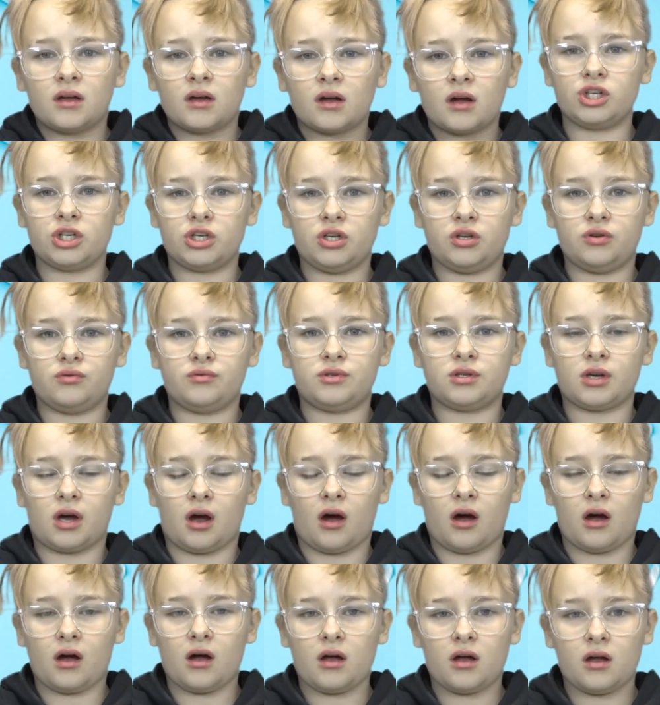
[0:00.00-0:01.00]

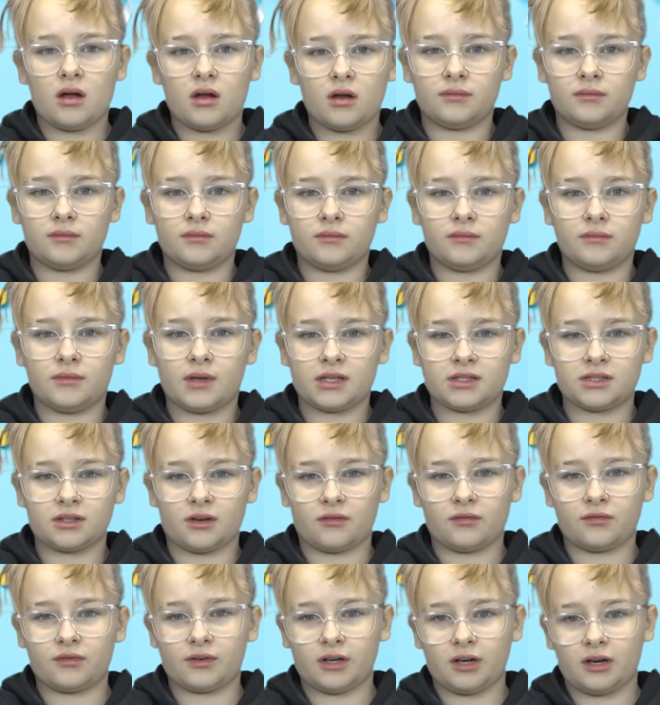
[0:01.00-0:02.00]
Utah. That's
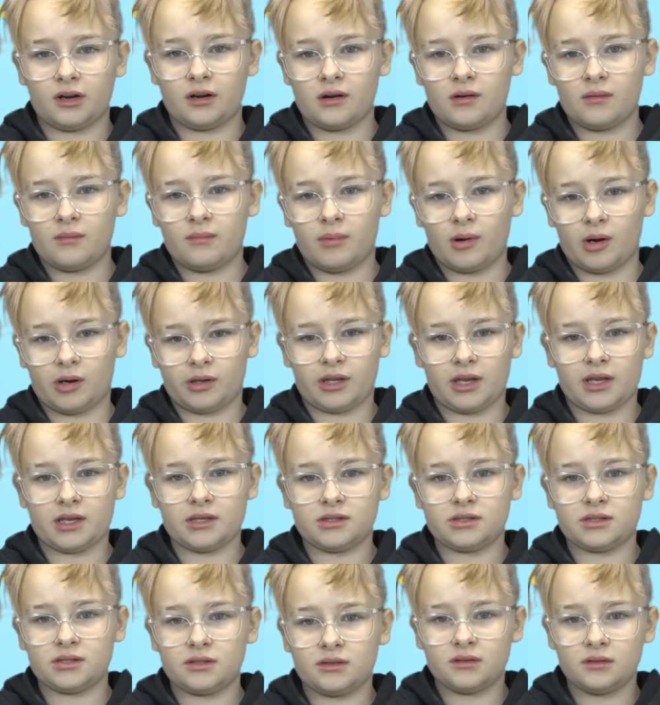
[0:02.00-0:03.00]
all for your
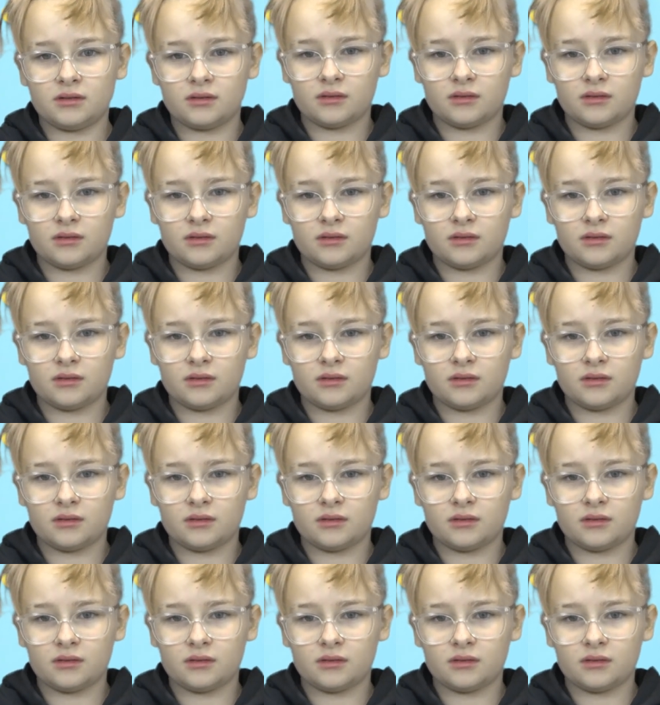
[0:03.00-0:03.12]
birthdays.